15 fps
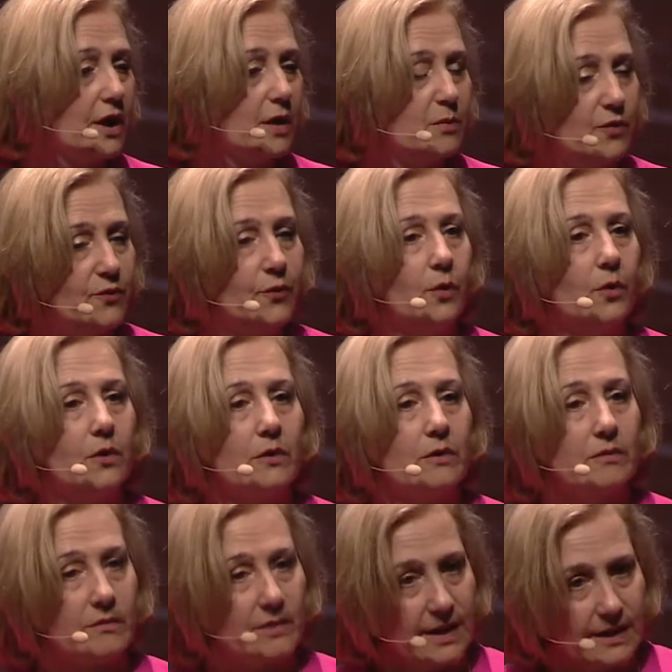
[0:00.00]
and
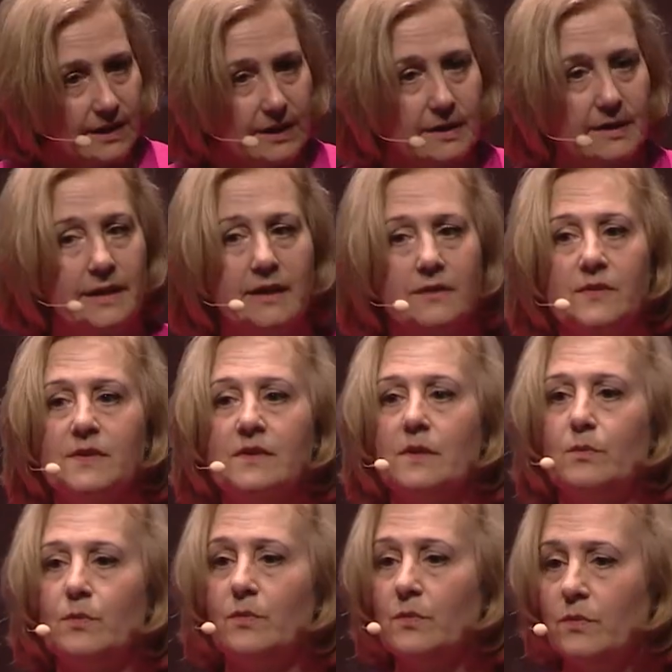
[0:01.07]
before he leaves
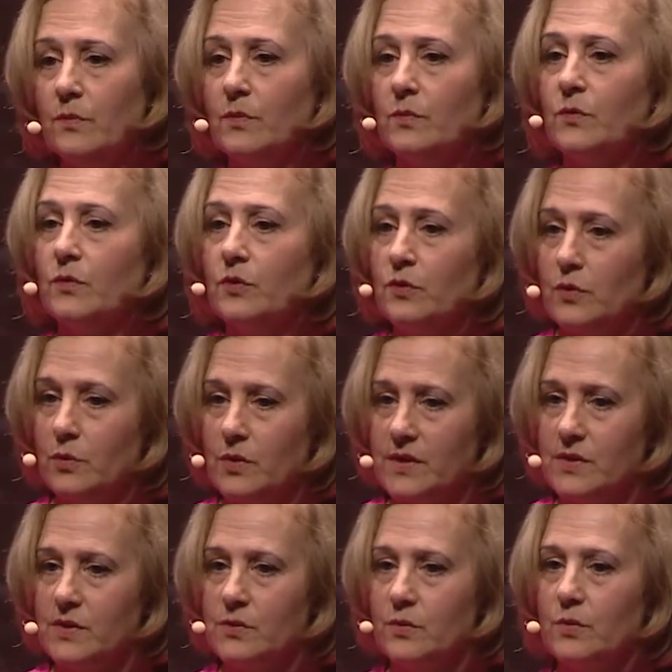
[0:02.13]
to do
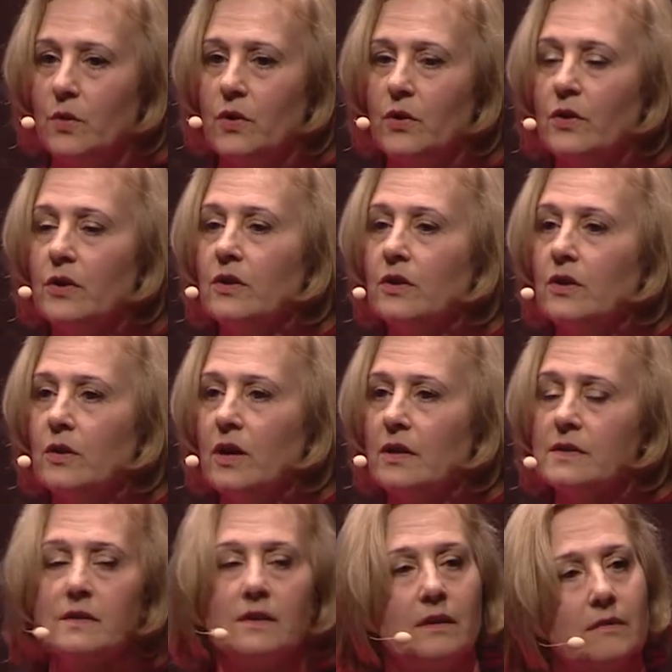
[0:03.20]
his work, you
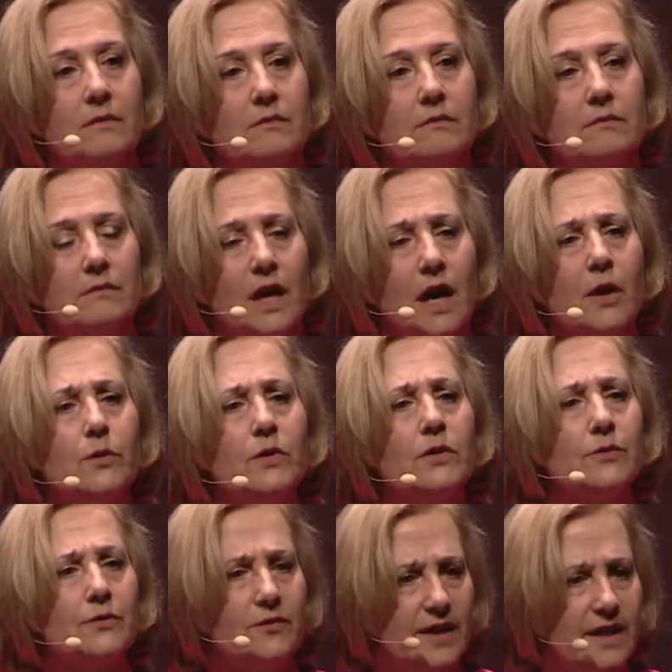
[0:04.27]
ask, how do
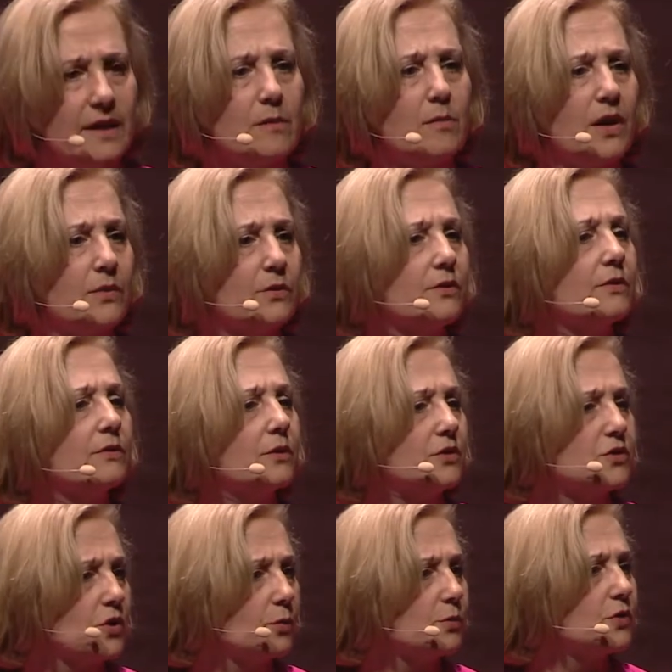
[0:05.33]
you feel about
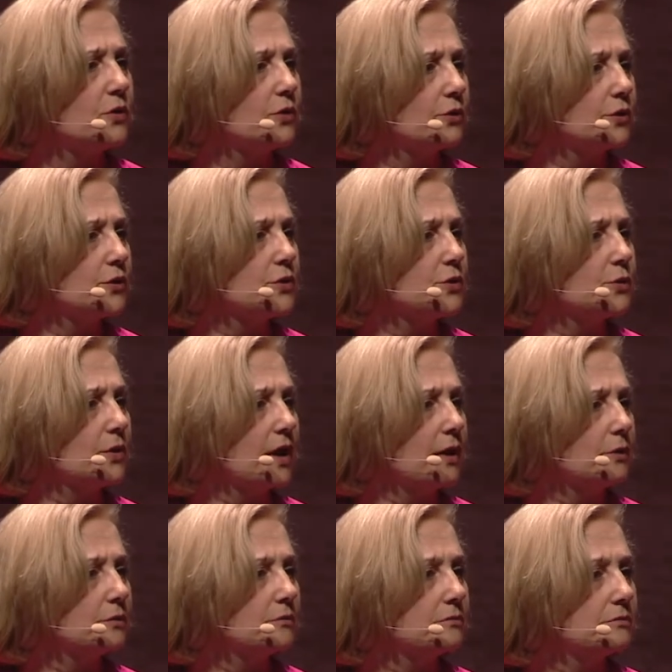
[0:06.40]
the job you're going to do
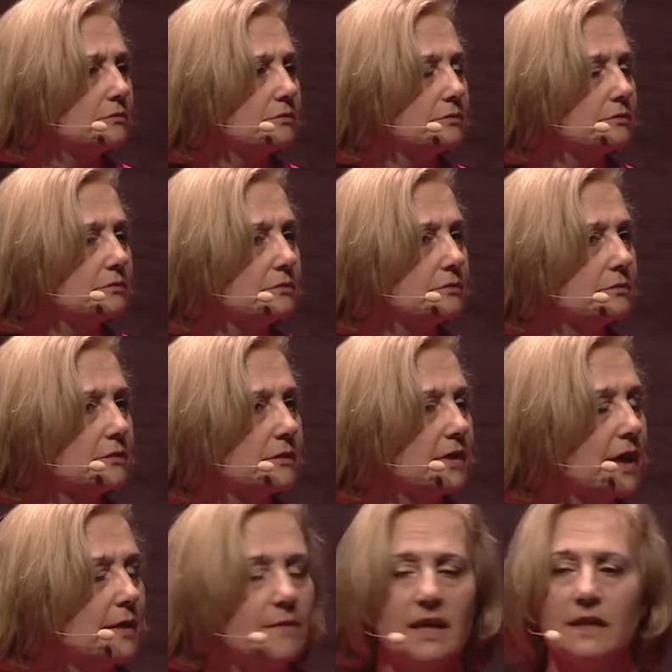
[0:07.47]
now?
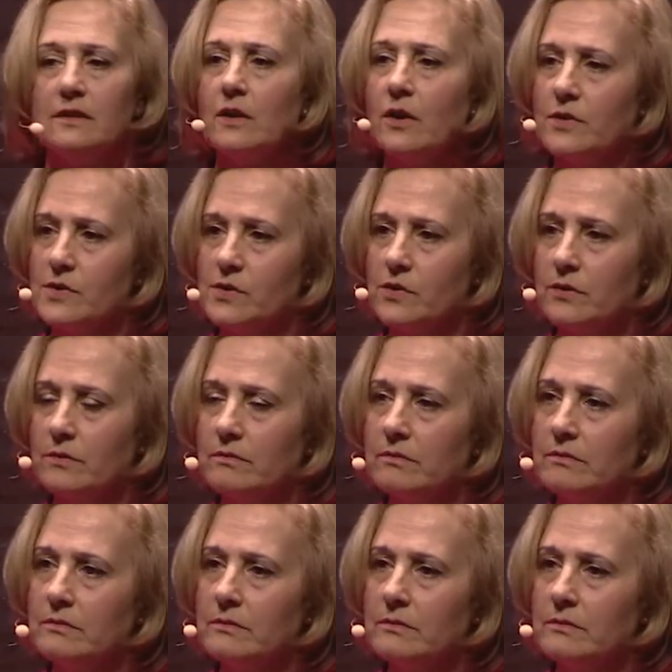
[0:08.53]
He might answer,